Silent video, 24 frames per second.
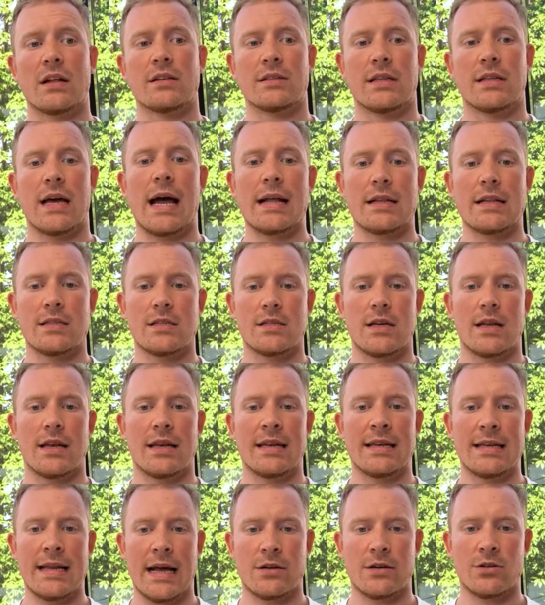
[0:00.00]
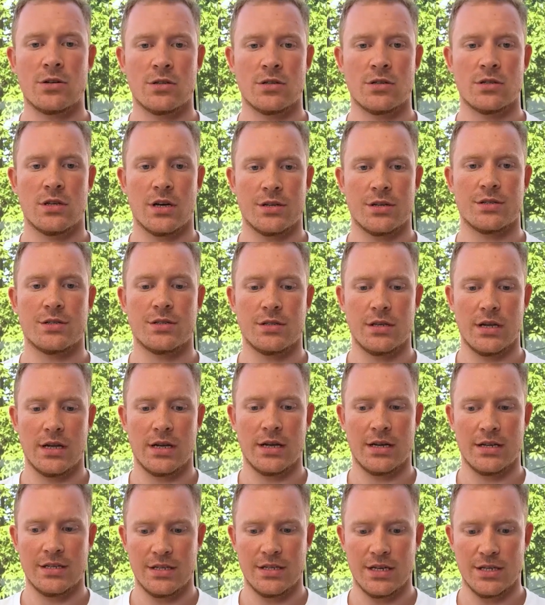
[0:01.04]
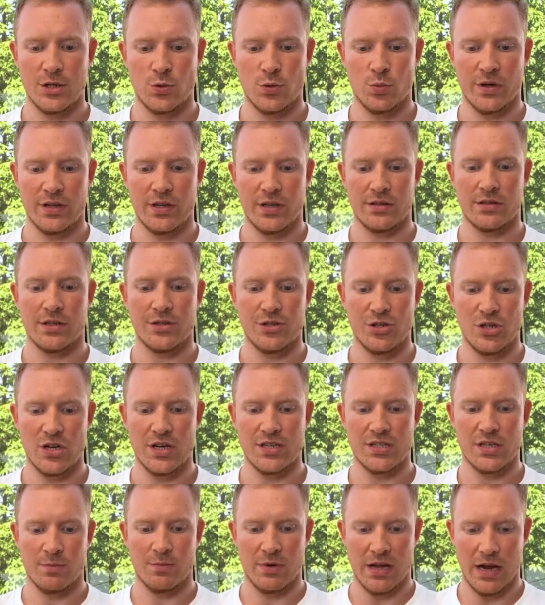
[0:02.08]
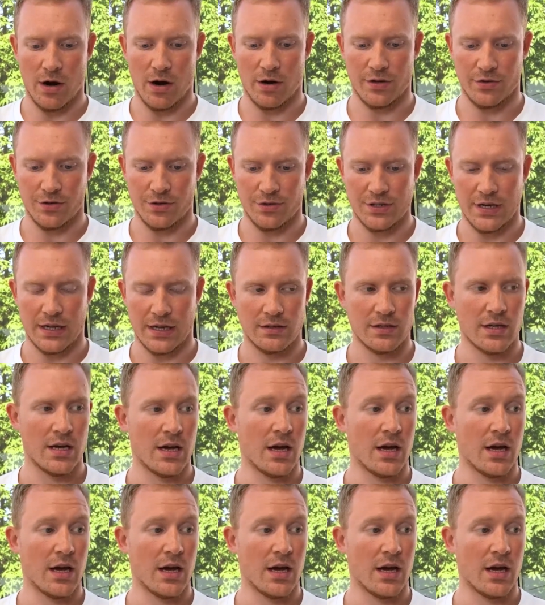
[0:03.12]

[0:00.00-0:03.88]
that letter doesn't exist within the GSM character set.